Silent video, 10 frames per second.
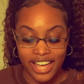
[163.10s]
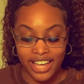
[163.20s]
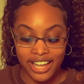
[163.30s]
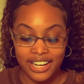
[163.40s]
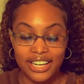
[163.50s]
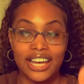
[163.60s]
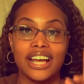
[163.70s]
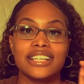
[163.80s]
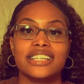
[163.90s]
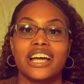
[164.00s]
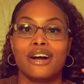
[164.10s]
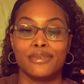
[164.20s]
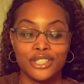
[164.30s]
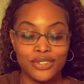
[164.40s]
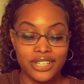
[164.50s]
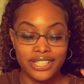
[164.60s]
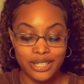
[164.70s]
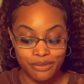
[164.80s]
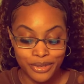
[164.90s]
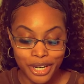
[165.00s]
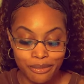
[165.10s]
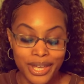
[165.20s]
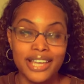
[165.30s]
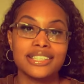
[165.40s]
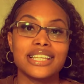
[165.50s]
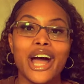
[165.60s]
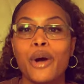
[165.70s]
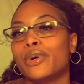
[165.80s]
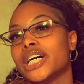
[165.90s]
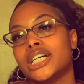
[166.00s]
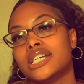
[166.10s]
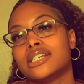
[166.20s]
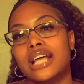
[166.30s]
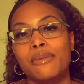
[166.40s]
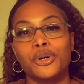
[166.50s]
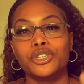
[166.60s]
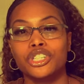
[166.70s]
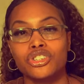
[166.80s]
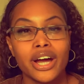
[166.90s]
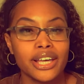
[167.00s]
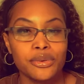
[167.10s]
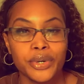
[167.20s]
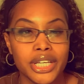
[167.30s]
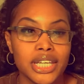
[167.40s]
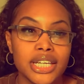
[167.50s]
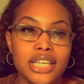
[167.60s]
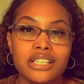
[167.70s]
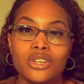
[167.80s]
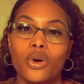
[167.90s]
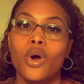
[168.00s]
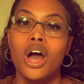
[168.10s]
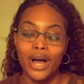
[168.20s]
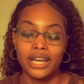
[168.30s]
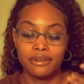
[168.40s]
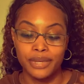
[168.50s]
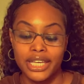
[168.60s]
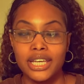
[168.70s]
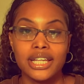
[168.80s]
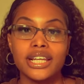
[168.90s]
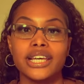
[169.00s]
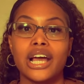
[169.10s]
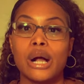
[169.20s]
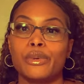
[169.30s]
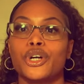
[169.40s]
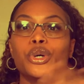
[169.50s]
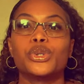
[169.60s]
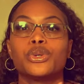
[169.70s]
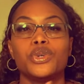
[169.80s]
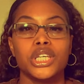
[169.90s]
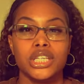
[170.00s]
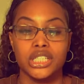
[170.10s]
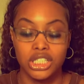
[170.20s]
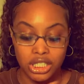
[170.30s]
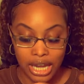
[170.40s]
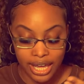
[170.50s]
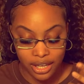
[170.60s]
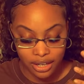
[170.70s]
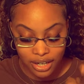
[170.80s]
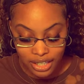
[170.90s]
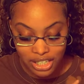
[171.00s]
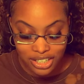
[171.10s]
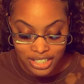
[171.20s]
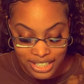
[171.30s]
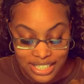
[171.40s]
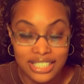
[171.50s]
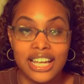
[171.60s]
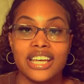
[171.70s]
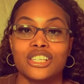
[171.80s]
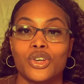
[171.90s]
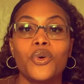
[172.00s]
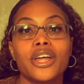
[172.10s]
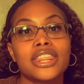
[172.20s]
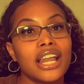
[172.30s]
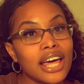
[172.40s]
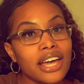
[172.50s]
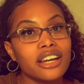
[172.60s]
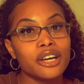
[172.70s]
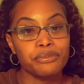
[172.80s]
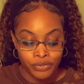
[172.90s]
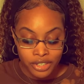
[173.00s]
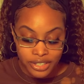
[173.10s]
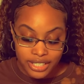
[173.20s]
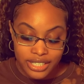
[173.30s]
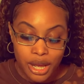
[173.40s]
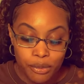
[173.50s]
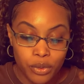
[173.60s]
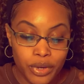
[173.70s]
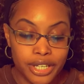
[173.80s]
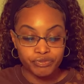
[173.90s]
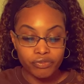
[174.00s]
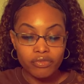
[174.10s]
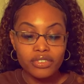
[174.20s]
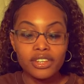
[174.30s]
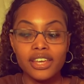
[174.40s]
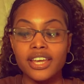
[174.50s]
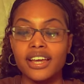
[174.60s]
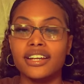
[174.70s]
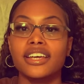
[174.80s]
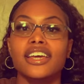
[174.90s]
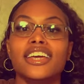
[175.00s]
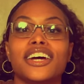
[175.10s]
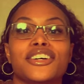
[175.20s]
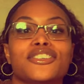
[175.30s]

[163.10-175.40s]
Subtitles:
and like I said, I'm gonna do this mukbang style because I'm only trying one cookie. So while I'm eating it, I'm gonna go through each like other cookies that is on the lineup this coming week. And yeah,